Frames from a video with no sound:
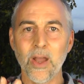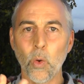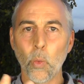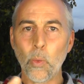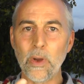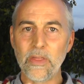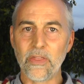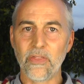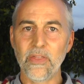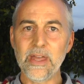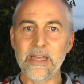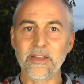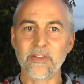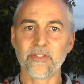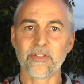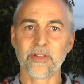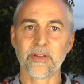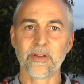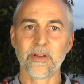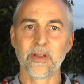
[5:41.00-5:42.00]
With
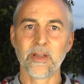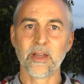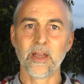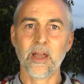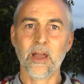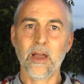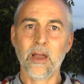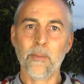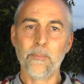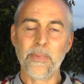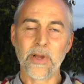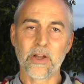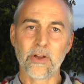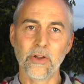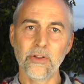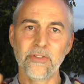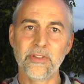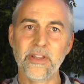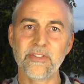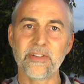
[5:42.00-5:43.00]
this,
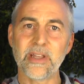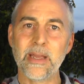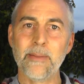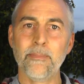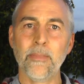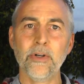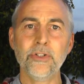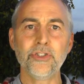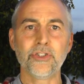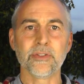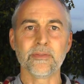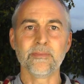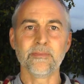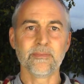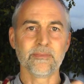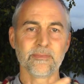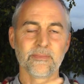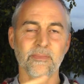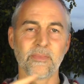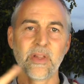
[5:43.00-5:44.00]
because this emotion
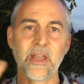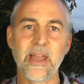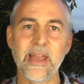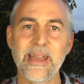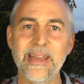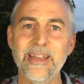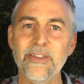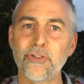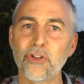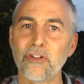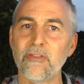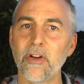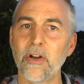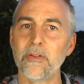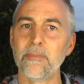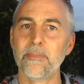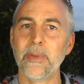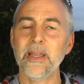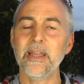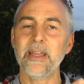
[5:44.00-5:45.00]
is your
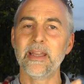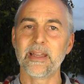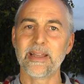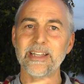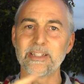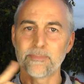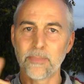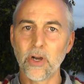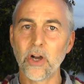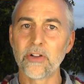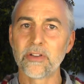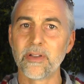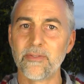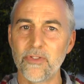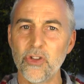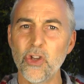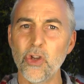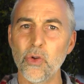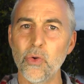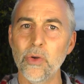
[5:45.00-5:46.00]
own being, is part of
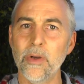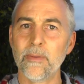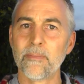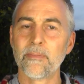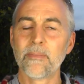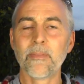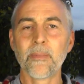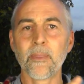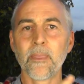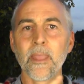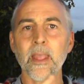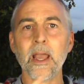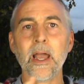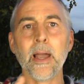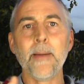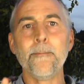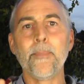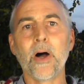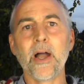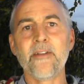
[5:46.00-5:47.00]
you,
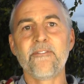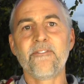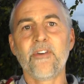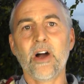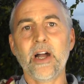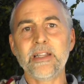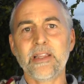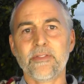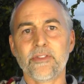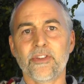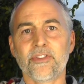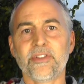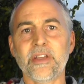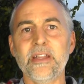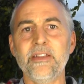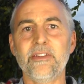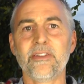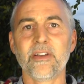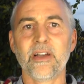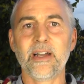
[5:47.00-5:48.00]
by finding the
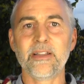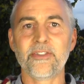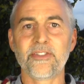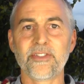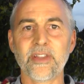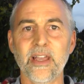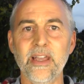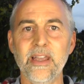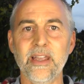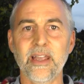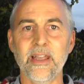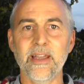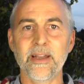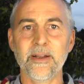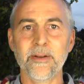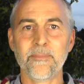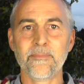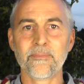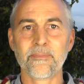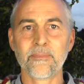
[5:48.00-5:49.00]
center and staying
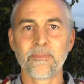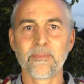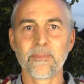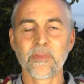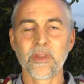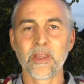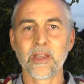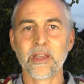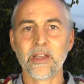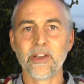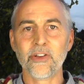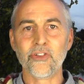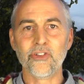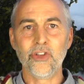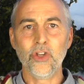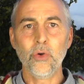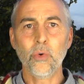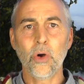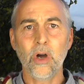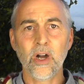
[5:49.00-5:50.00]
here,
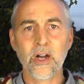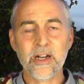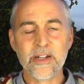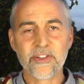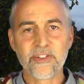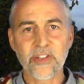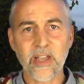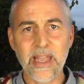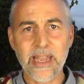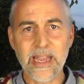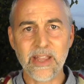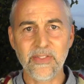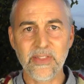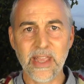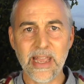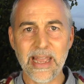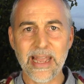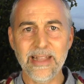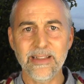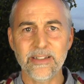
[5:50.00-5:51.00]
you are taking
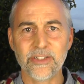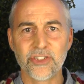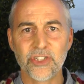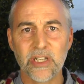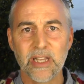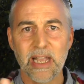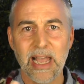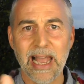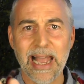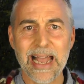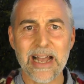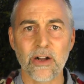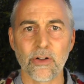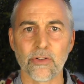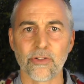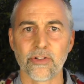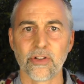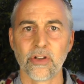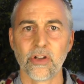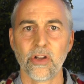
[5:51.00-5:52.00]
the energy
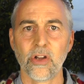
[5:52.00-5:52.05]
out